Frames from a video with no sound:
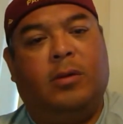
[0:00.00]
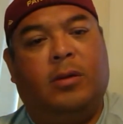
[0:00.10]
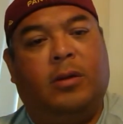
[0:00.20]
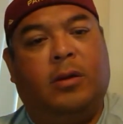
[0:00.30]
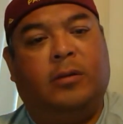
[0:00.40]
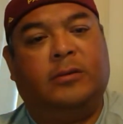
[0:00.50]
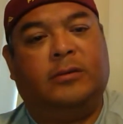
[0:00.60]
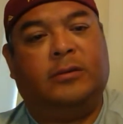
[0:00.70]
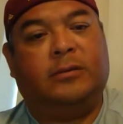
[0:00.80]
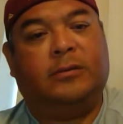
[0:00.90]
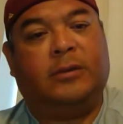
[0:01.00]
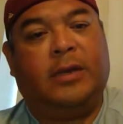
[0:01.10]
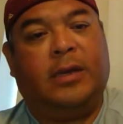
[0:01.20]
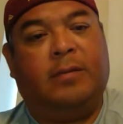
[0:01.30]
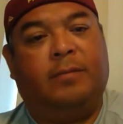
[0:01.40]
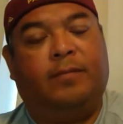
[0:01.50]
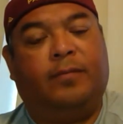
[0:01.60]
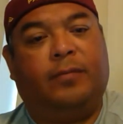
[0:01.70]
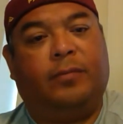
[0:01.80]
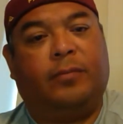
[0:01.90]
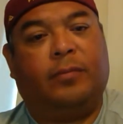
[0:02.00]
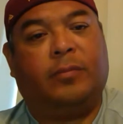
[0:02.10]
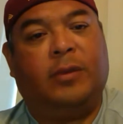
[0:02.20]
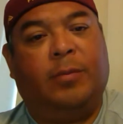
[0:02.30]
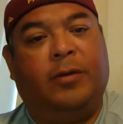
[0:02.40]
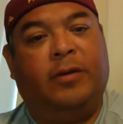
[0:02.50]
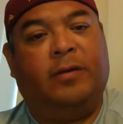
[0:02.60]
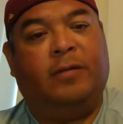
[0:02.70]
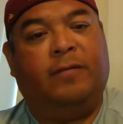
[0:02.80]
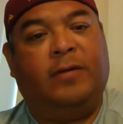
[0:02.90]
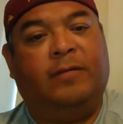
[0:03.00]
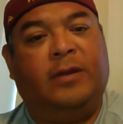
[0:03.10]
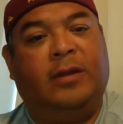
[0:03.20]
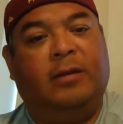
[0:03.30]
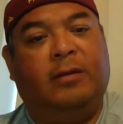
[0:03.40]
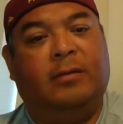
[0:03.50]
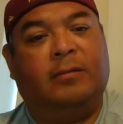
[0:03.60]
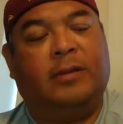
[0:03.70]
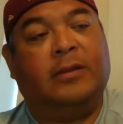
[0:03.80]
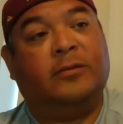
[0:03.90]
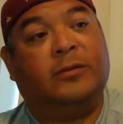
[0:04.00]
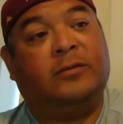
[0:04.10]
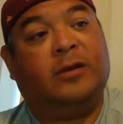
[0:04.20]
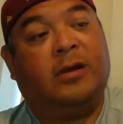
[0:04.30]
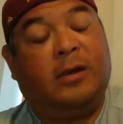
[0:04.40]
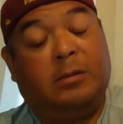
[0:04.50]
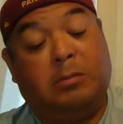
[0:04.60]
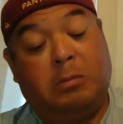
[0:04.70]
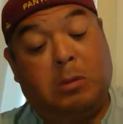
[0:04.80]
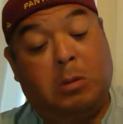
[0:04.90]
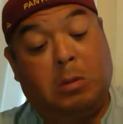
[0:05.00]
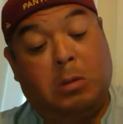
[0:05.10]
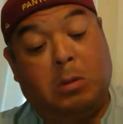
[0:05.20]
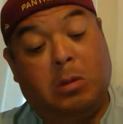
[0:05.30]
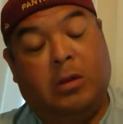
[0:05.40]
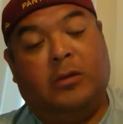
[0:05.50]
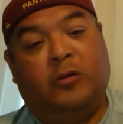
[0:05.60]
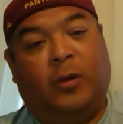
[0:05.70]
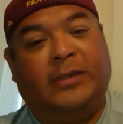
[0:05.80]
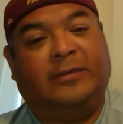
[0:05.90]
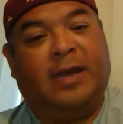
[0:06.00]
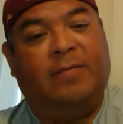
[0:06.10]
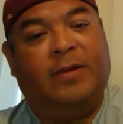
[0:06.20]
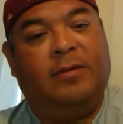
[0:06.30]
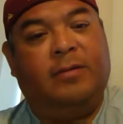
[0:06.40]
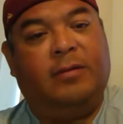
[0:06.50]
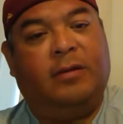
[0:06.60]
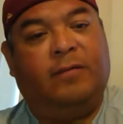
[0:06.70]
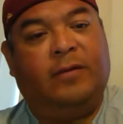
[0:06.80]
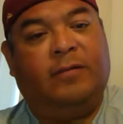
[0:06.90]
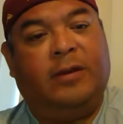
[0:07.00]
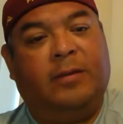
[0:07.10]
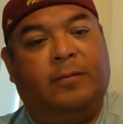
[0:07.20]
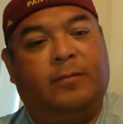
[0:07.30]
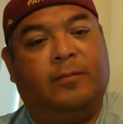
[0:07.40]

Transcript: there you go. It's again numbered to 50. I think this one's 27 of 50.